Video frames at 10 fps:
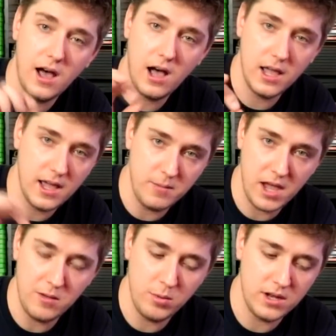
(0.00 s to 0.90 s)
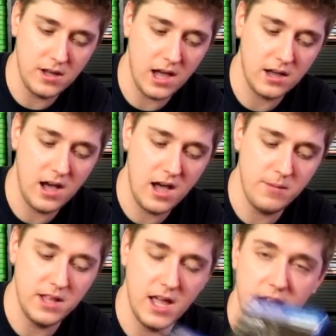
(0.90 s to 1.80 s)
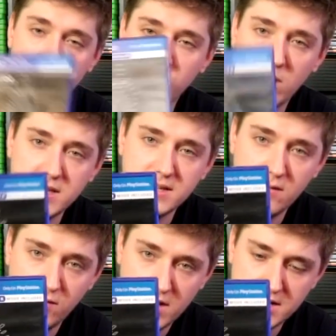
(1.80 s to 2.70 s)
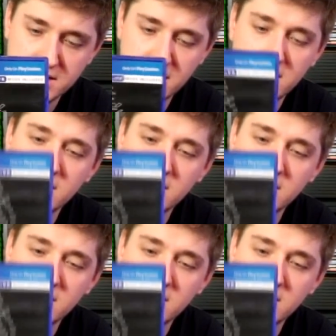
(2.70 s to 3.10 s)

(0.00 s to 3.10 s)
iam8bit.com, and that is Res Infinite.